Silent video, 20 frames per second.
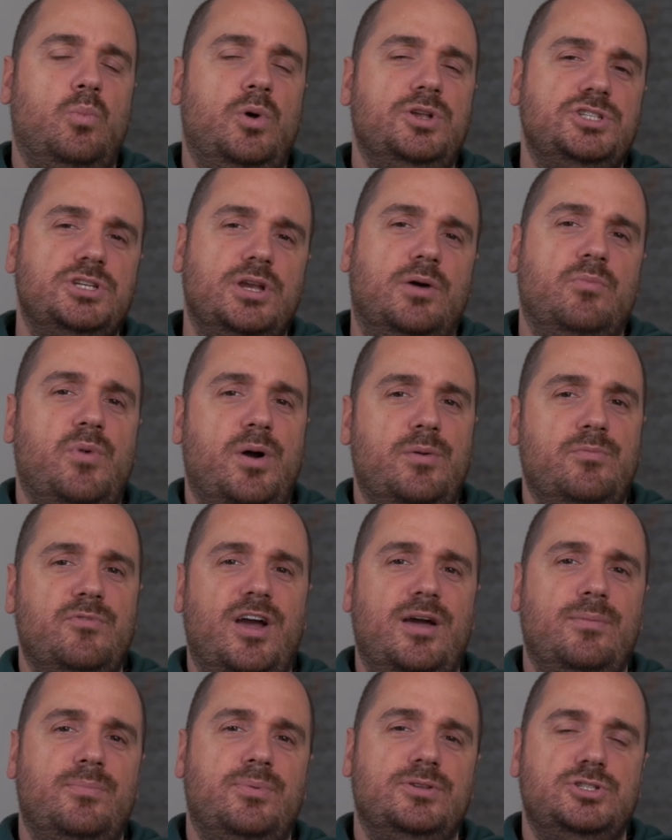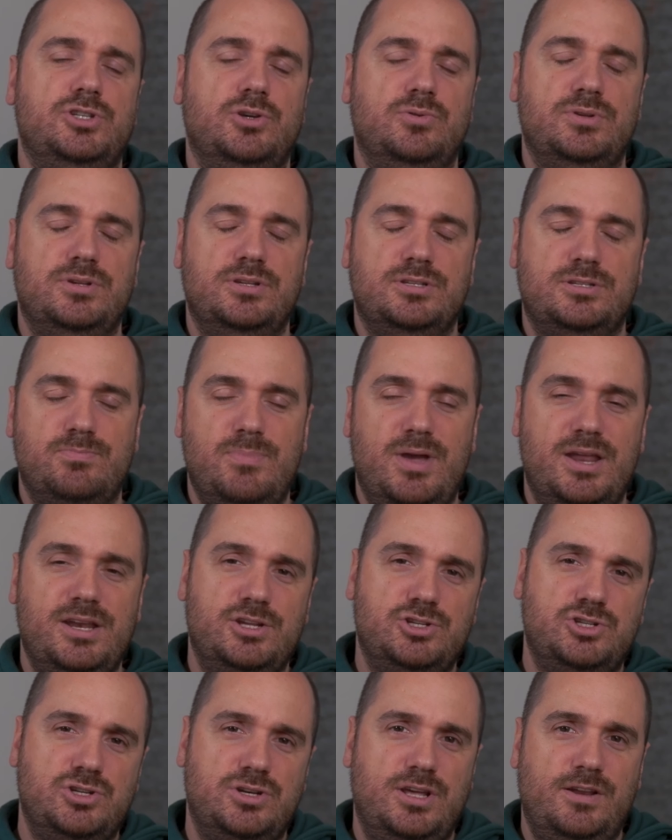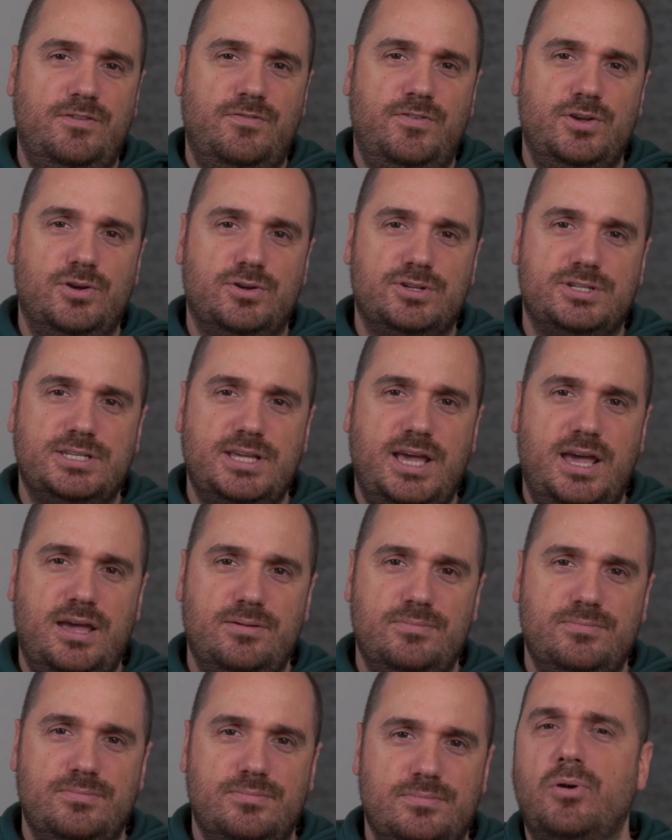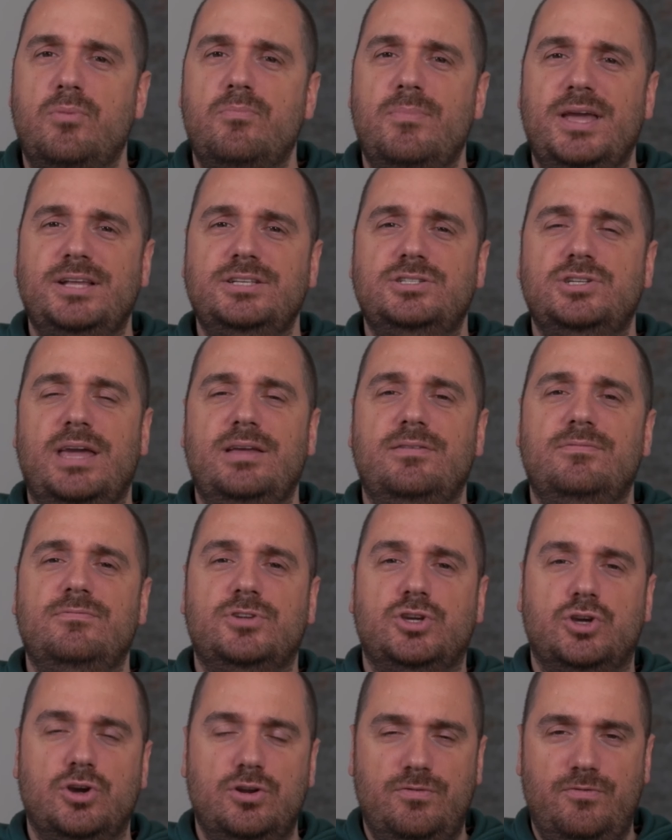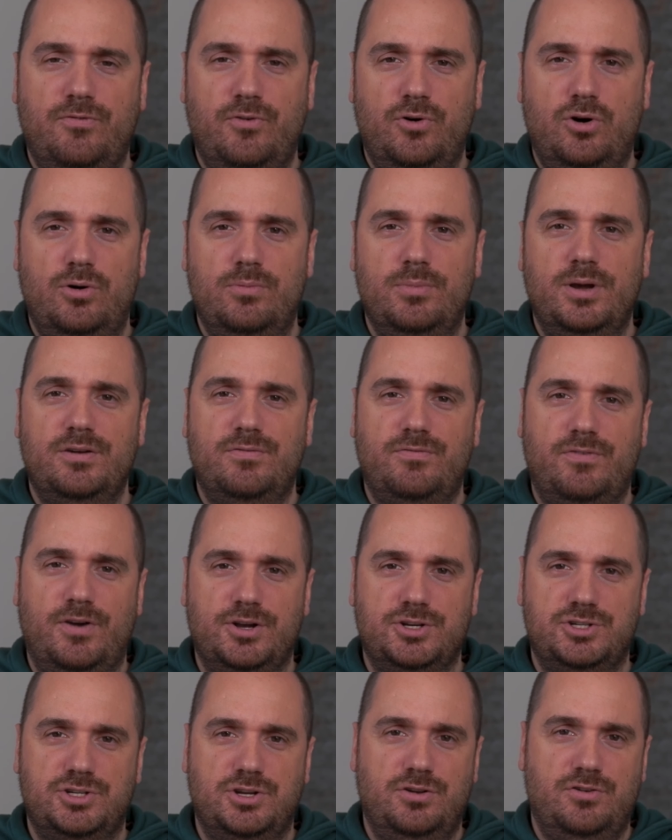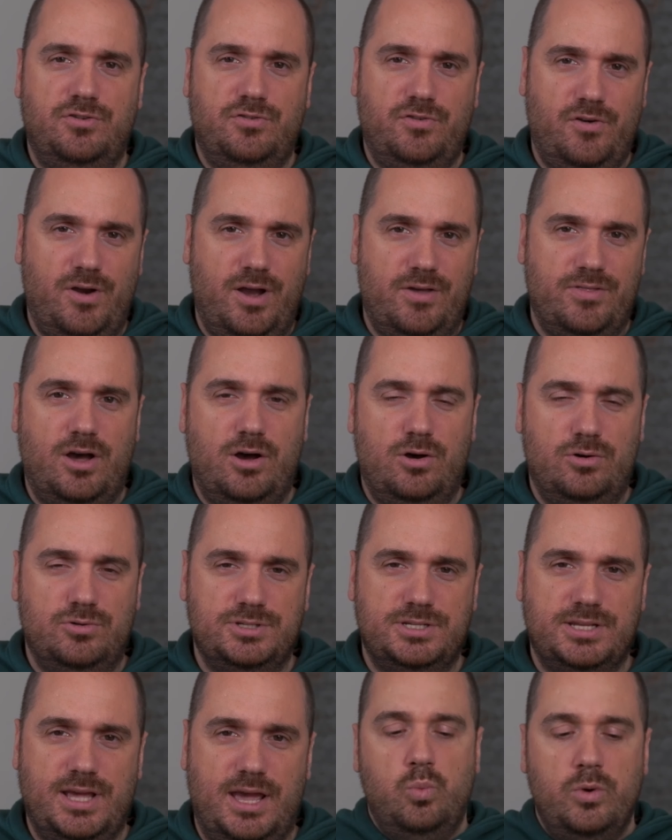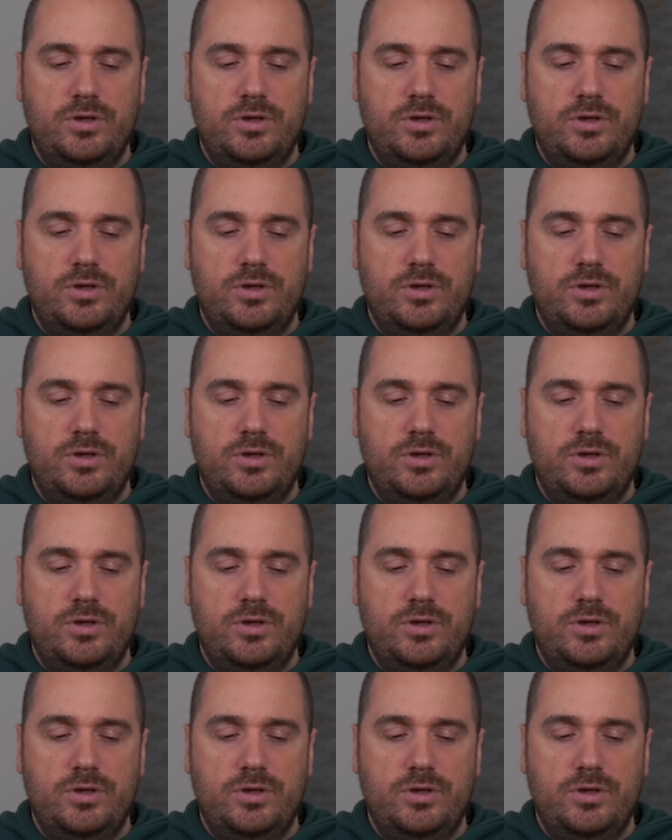Once you've done 1 rep, do as many as you need for your set, but maintain good form and function throughout the whole set.